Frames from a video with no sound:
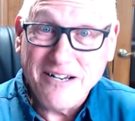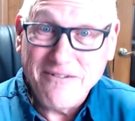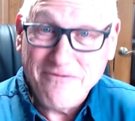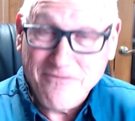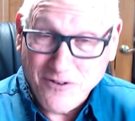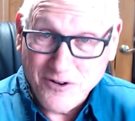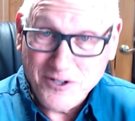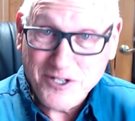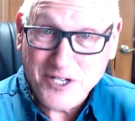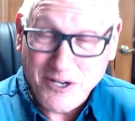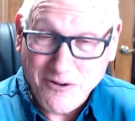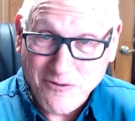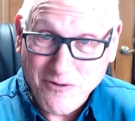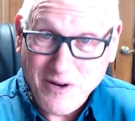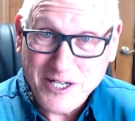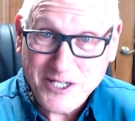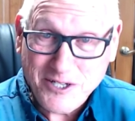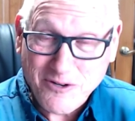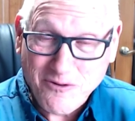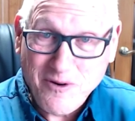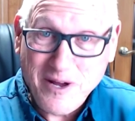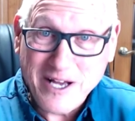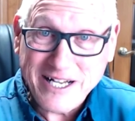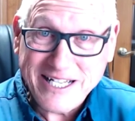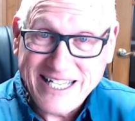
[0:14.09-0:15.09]
First he
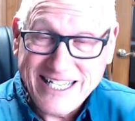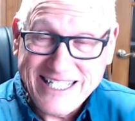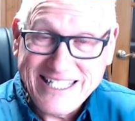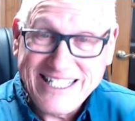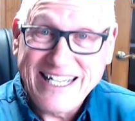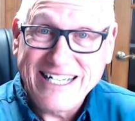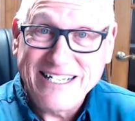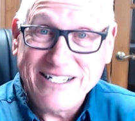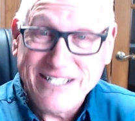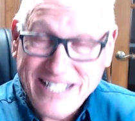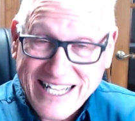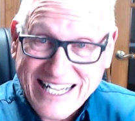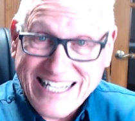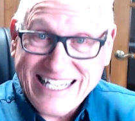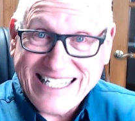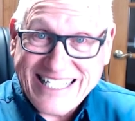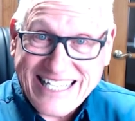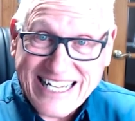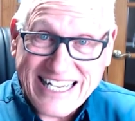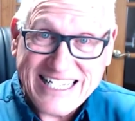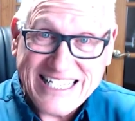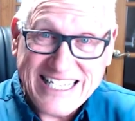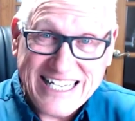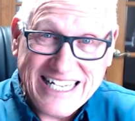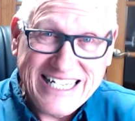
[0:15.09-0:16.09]
resurrected, then these
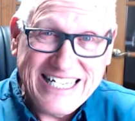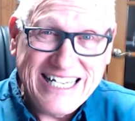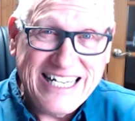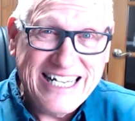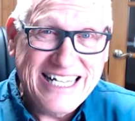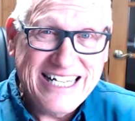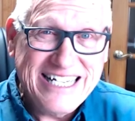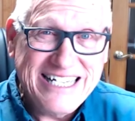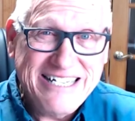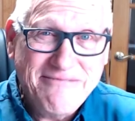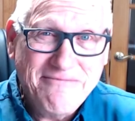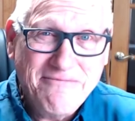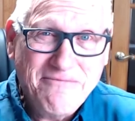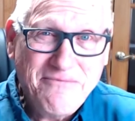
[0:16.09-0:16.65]
things he did